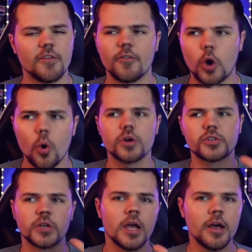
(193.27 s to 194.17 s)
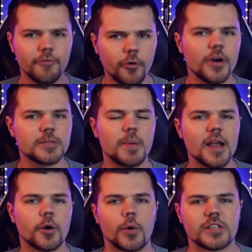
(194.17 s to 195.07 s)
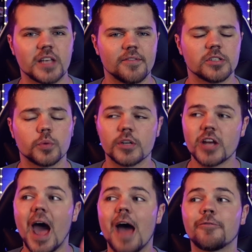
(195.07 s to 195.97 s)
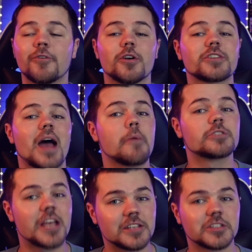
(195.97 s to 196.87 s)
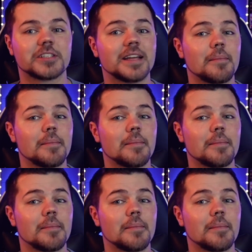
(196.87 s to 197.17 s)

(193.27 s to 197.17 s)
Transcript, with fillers: Of course, voiced by Chris Evans, which at first I was hesitant.